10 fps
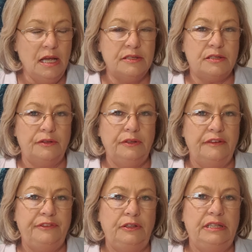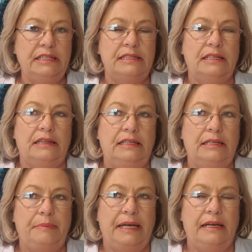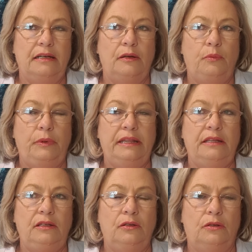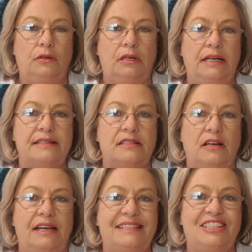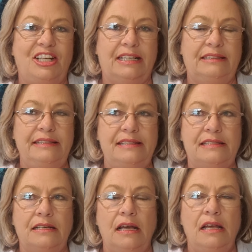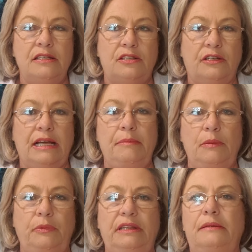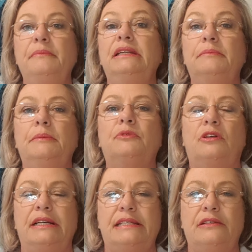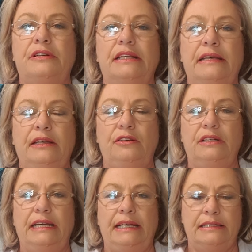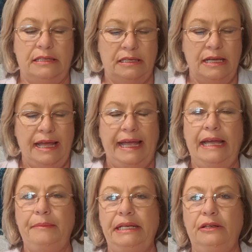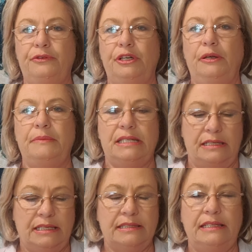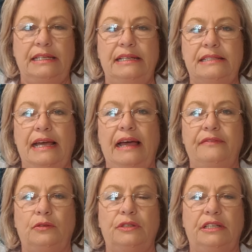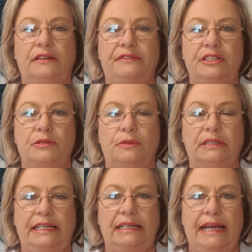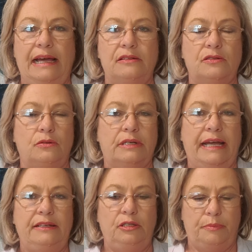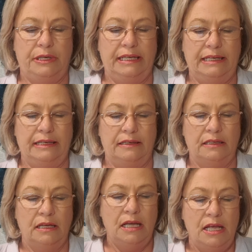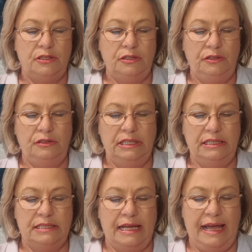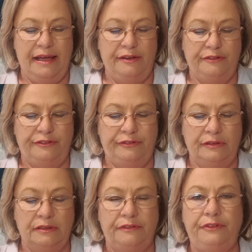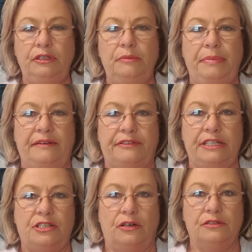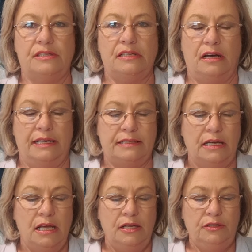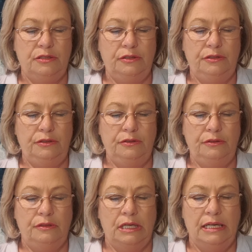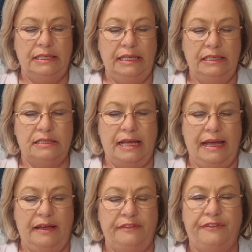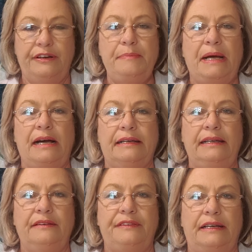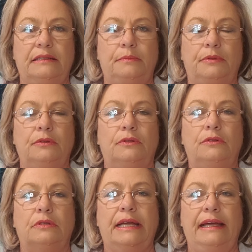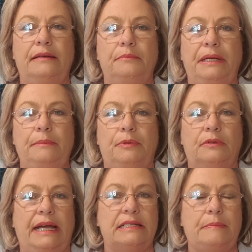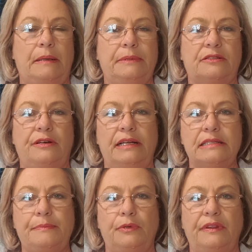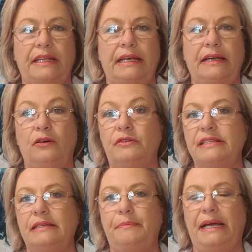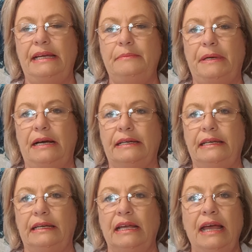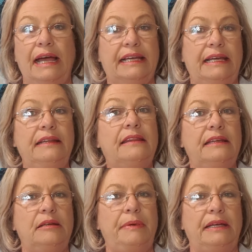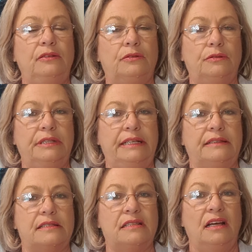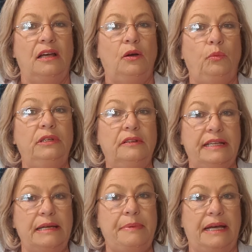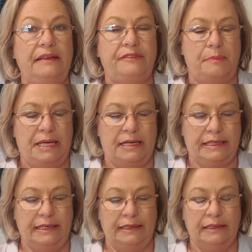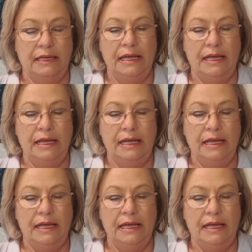So a few things to think about with your site checklist. So come up with the minimum criteria that you need. How many rooms? Does it need to have audio visual in-house, or can you bring it in? Do you need to have food and beverage on site? Do you need to have free parking available, or can people catch public transport there, or is it paid parking? Again, think about your audience. Will they pay for parking?